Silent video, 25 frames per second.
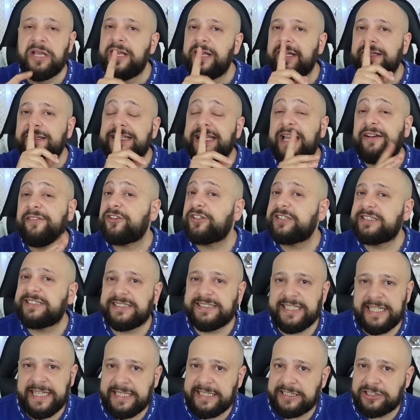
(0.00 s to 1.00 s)
never
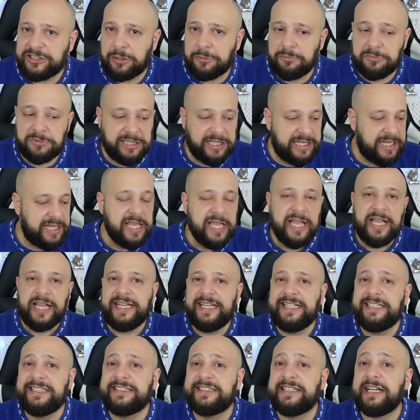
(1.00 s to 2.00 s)
saying something,
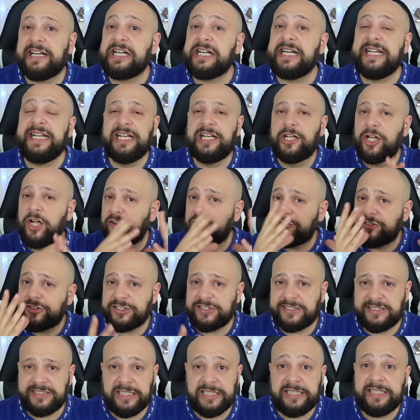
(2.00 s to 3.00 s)
he's there, he loves the
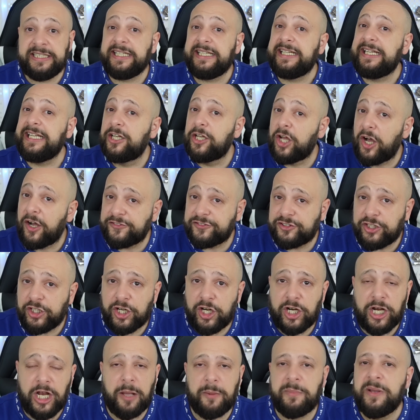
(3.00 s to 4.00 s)
city, he loves the
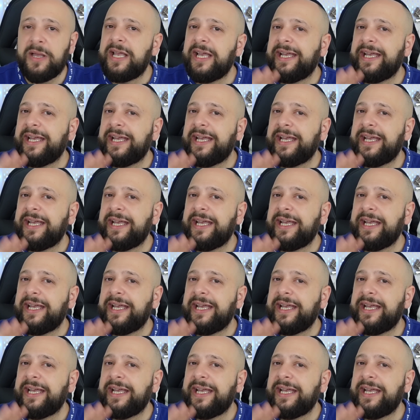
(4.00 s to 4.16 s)
club,